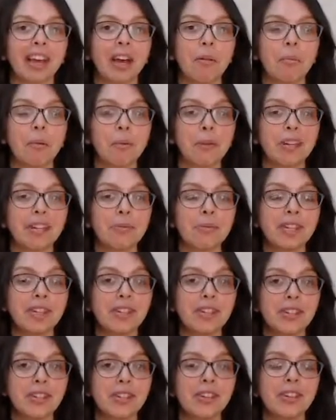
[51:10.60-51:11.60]
But we
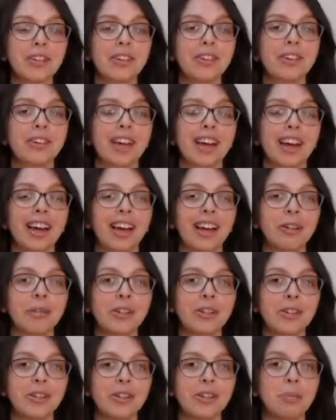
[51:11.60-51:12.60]

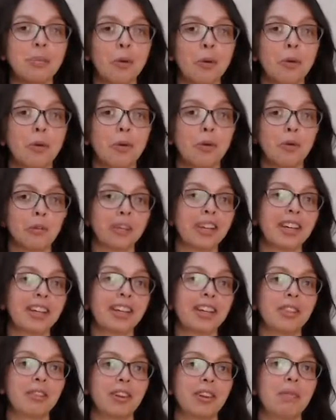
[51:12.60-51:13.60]
do support
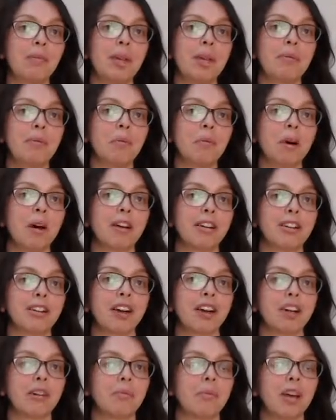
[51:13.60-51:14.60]
three people
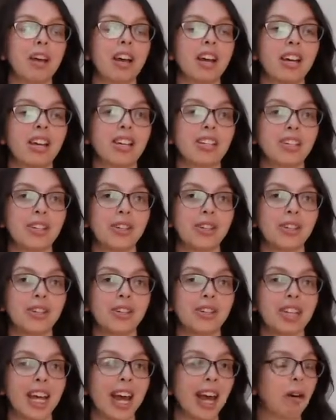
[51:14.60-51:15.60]
part-time
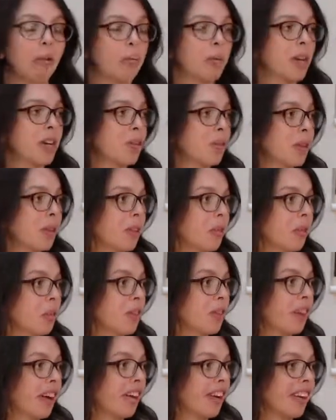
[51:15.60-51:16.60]
to help us with all
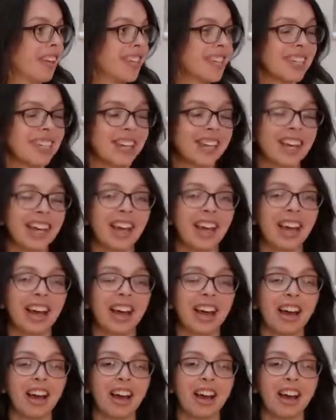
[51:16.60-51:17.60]
the various
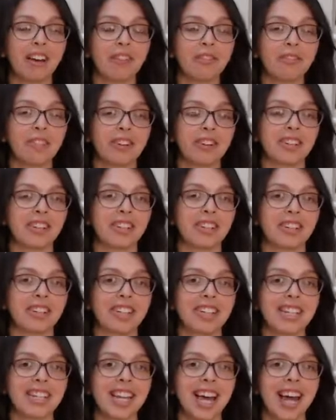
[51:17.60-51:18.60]

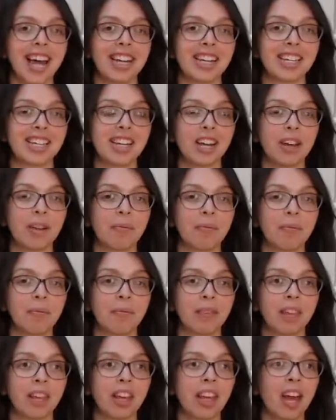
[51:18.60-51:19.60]
functions, and
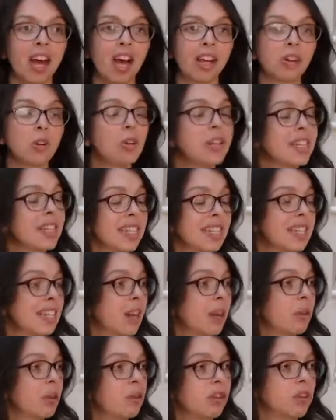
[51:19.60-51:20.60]
I can honestly
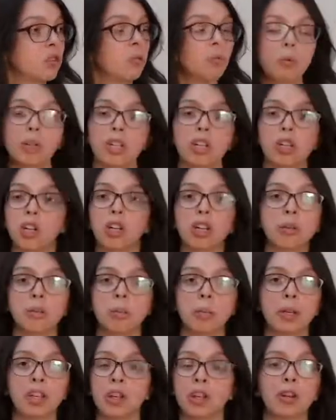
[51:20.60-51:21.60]
say we
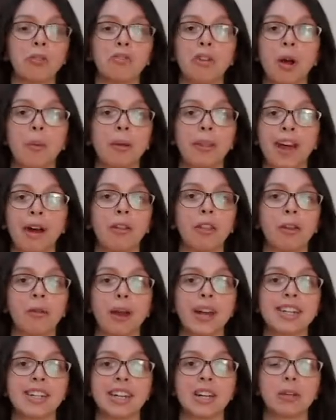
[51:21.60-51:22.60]
couldn't run without them.
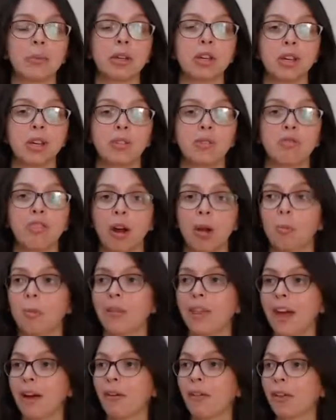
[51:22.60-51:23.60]
Actually, we couldn't run
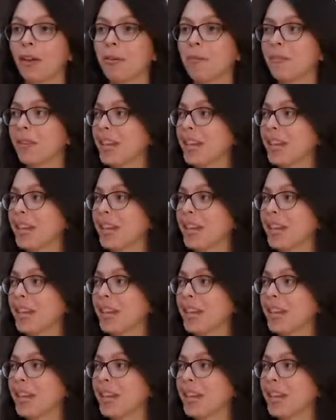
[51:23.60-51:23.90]
without them.